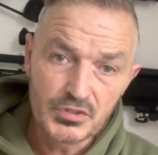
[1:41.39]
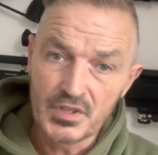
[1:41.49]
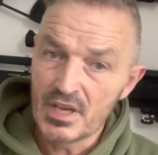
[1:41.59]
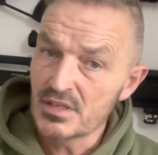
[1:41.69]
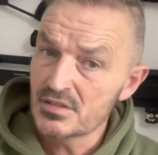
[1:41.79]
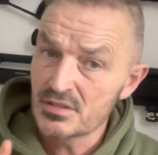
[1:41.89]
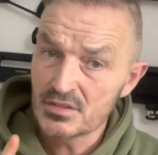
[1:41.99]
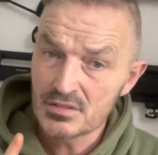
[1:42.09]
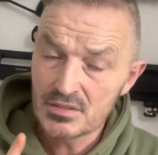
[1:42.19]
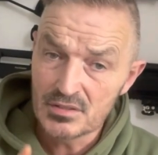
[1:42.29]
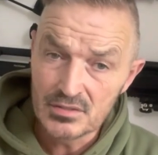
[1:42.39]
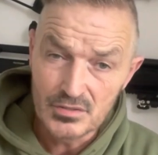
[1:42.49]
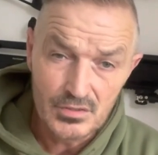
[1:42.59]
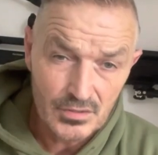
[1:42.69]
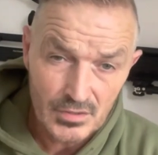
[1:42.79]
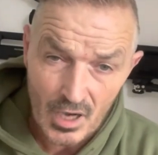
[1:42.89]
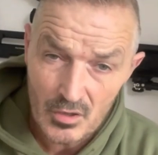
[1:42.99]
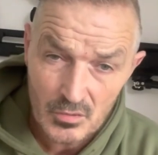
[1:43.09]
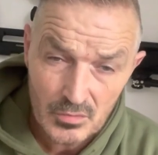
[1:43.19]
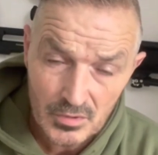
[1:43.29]
There's
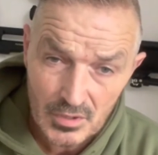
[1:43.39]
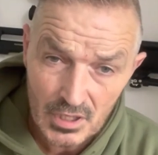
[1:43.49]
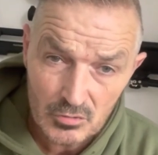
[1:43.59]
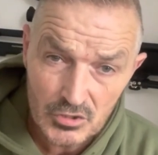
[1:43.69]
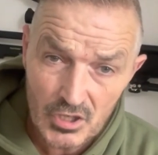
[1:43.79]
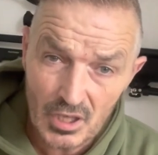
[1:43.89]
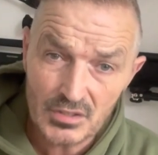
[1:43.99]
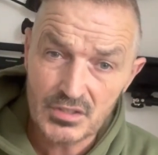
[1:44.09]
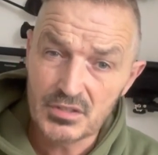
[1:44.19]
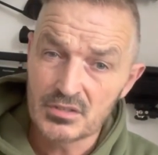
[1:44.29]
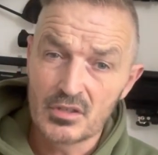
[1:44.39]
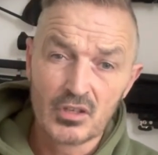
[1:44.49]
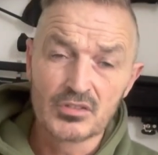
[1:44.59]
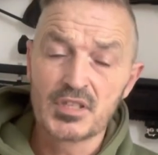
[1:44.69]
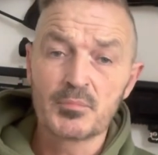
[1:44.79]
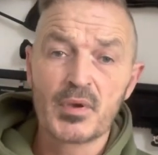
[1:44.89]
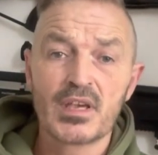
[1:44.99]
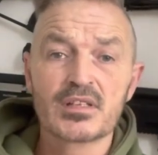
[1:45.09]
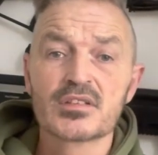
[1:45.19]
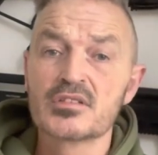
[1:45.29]
no kill shots, hunting
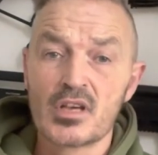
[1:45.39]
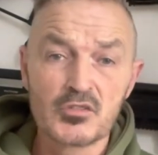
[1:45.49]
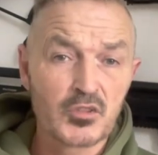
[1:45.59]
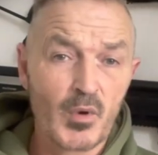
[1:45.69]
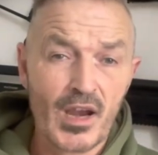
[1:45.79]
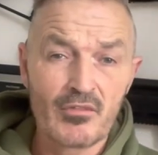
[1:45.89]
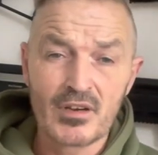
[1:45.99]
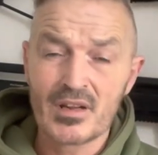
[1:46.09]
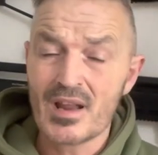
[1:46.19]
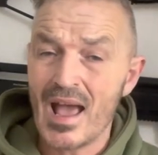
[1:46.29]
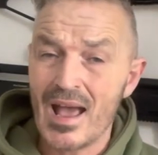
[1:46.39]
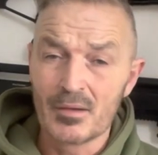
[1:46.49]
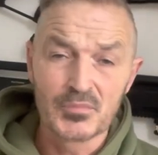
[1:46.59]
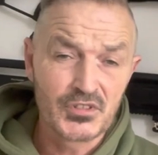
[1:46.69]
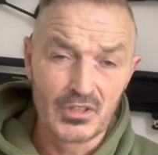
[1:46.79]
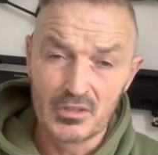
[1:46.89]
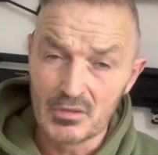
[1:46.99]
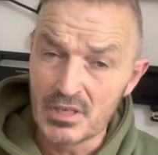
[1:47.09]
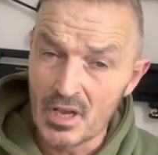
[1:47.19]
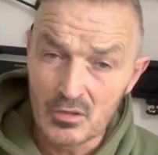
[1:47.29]
picks, no swearing, and
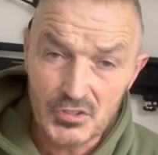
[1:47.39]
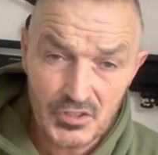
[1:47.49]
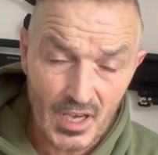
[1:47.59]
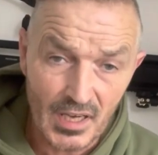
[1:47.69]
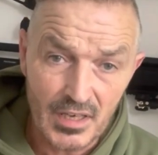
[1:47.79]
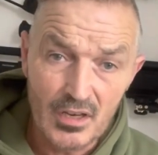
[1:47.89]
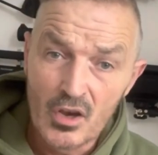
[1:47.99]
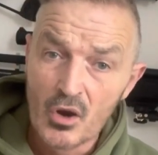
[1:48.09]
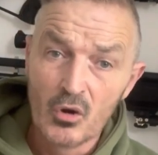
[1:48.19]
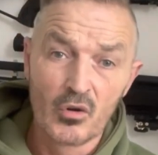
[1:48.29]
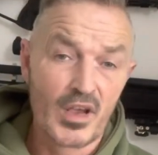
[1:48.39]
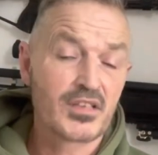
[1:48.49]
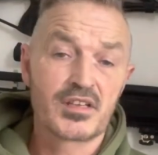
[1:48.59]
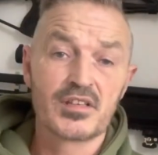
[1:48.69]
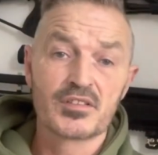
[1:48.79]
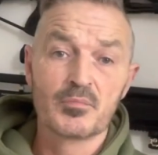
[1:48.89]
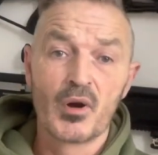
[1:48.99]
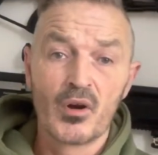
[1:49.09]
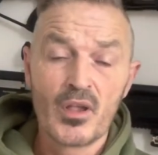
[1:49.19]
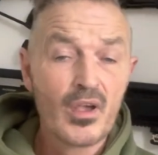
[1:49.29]
absolutely no selling or asking to
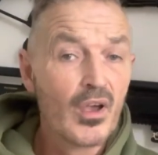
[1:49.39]
buy.